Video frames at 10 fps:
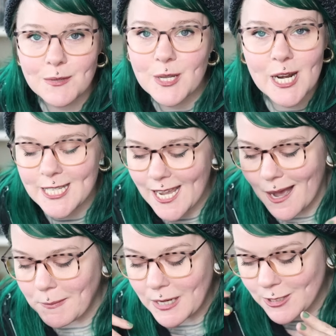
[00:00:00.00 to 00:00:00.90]
I was gonna say,
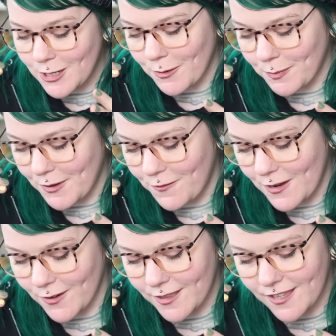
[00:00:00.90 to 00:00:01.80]
I'm gonna start with my
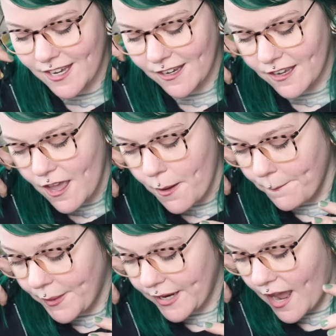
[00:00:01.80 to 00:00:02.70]
favorite thing,
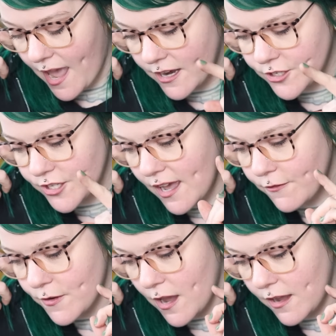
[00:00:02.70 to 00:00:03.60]
but I
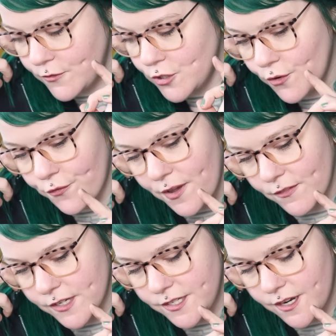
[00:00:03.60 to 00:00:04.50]
have two favorites